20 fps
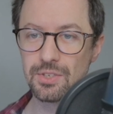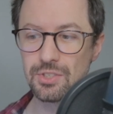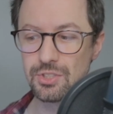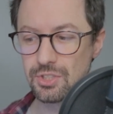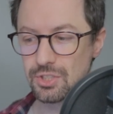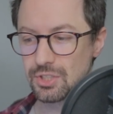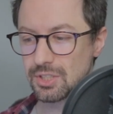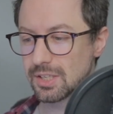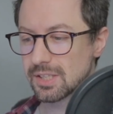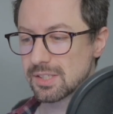
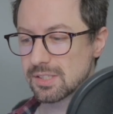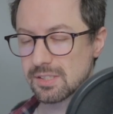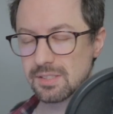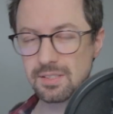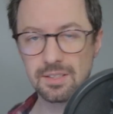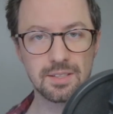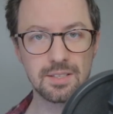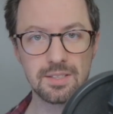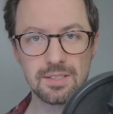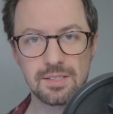
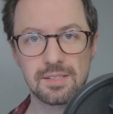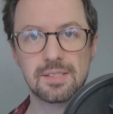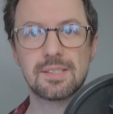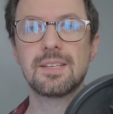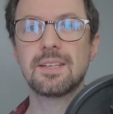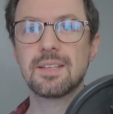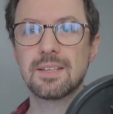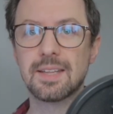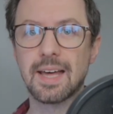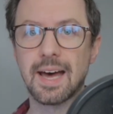just
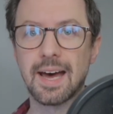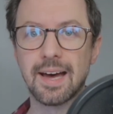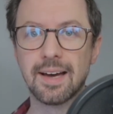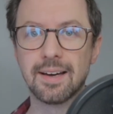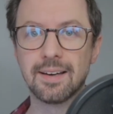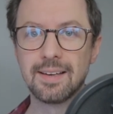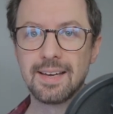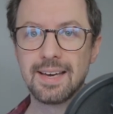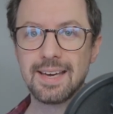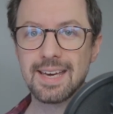consider
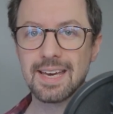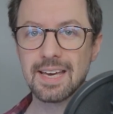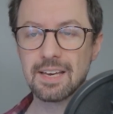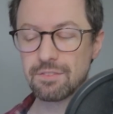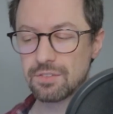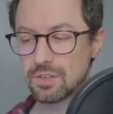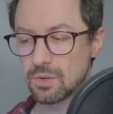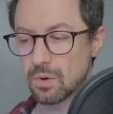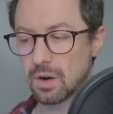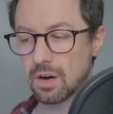that
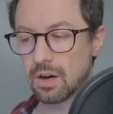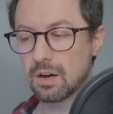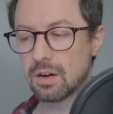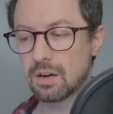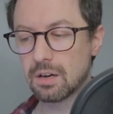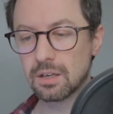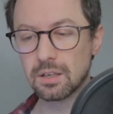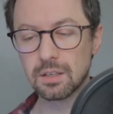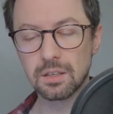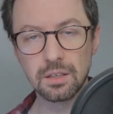if you
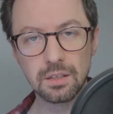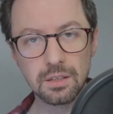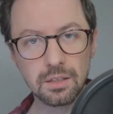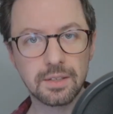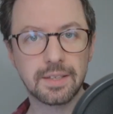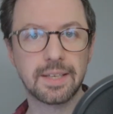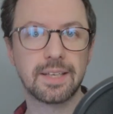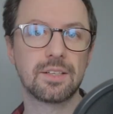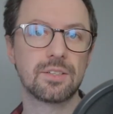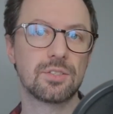are
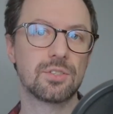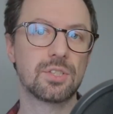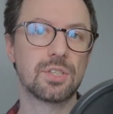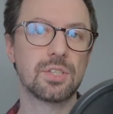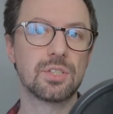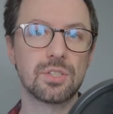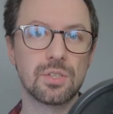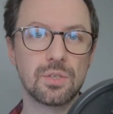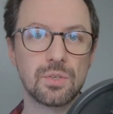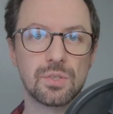looking
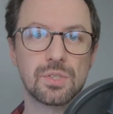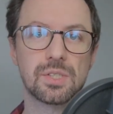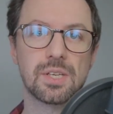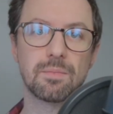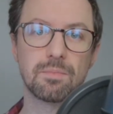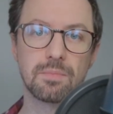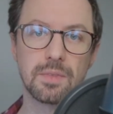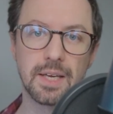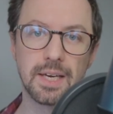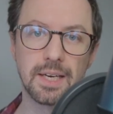to do
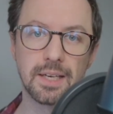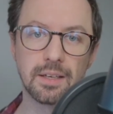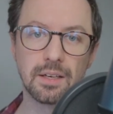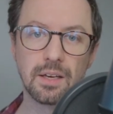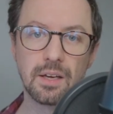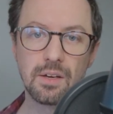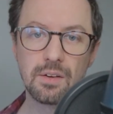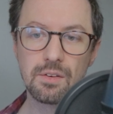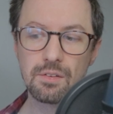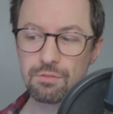something
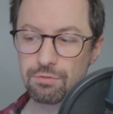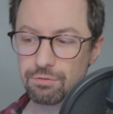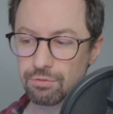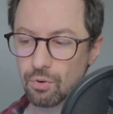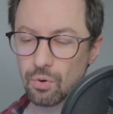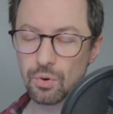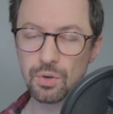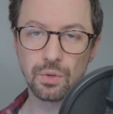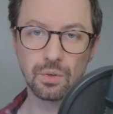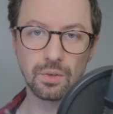
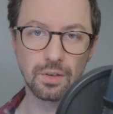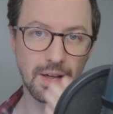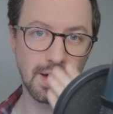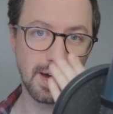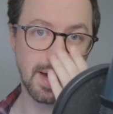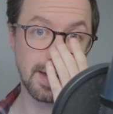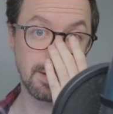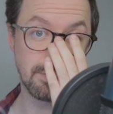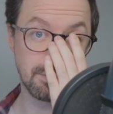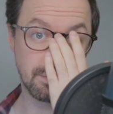for your
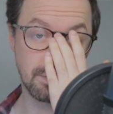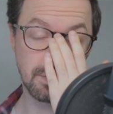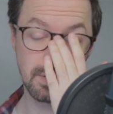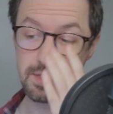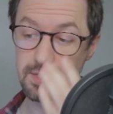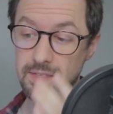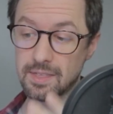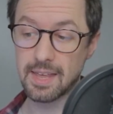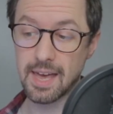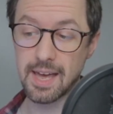life,
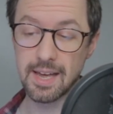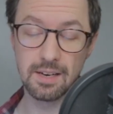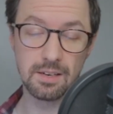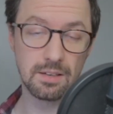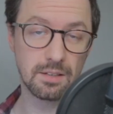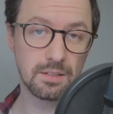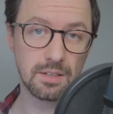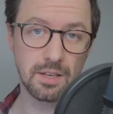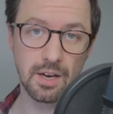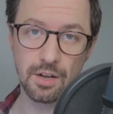
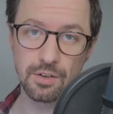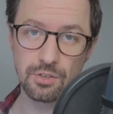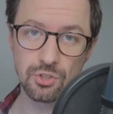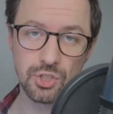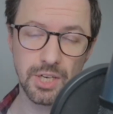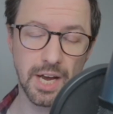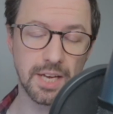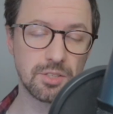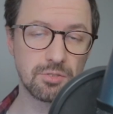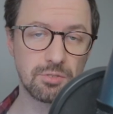then, you know,
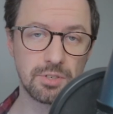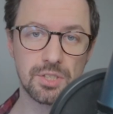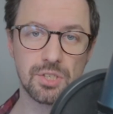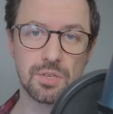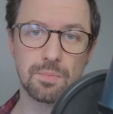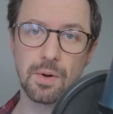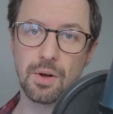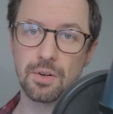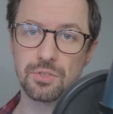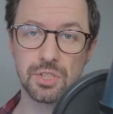January
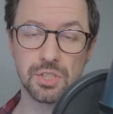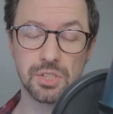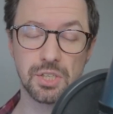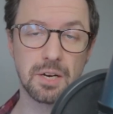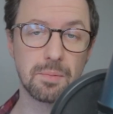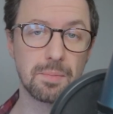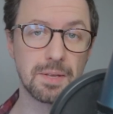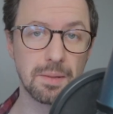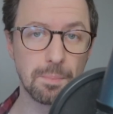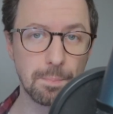to March is
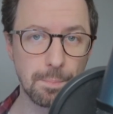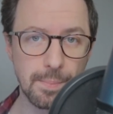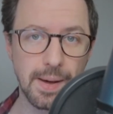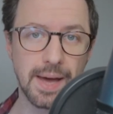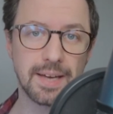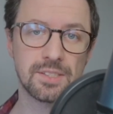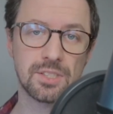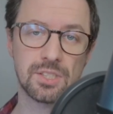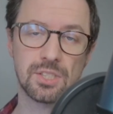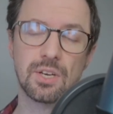going to be the
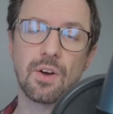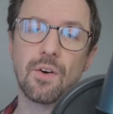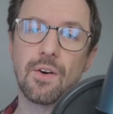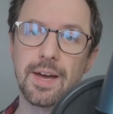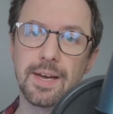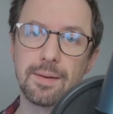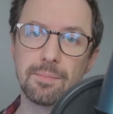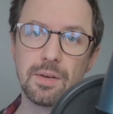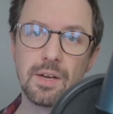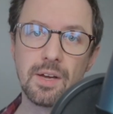best
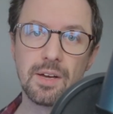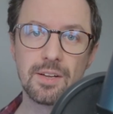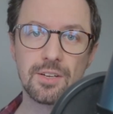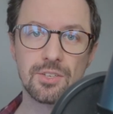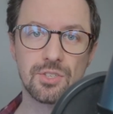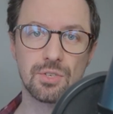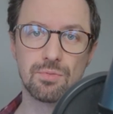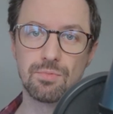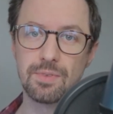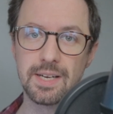time
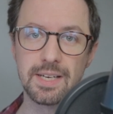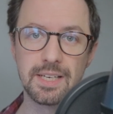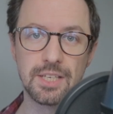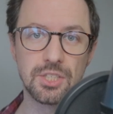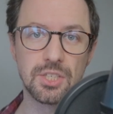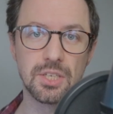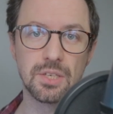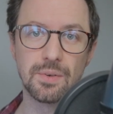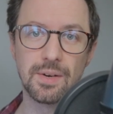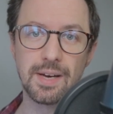to
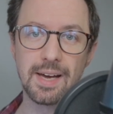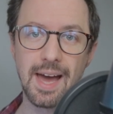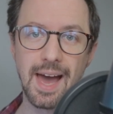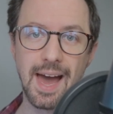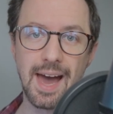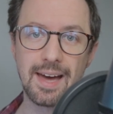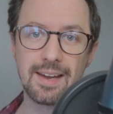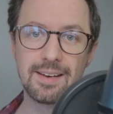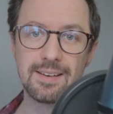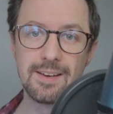really do it.
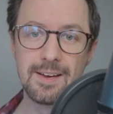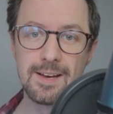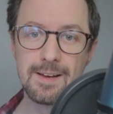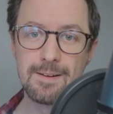And